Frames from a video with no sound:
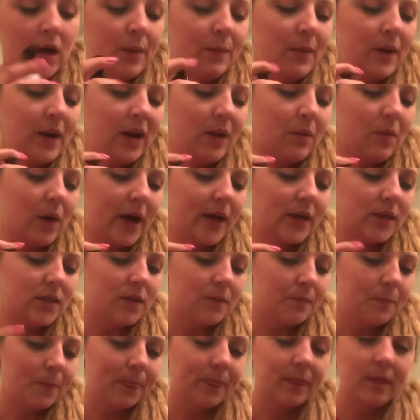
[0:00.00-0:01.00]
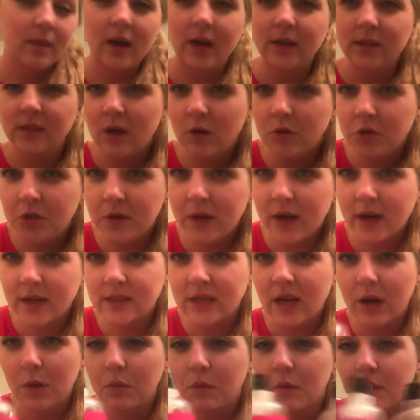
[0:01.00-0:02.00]
But anyways, I told you guys
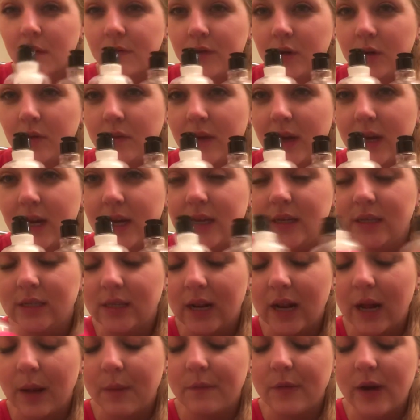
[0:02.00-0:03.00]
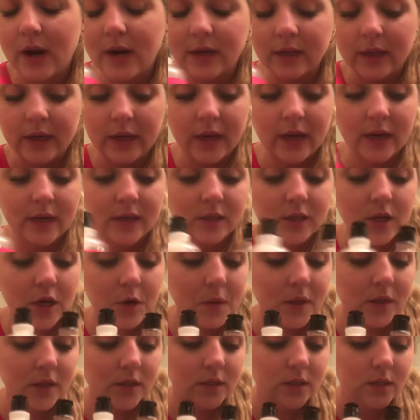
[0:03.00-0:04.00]
I would review these and I'm finally getting
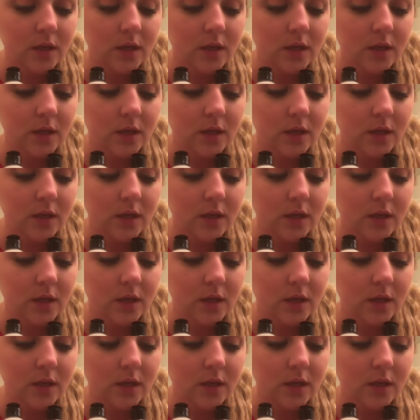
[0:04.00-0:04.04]
to it.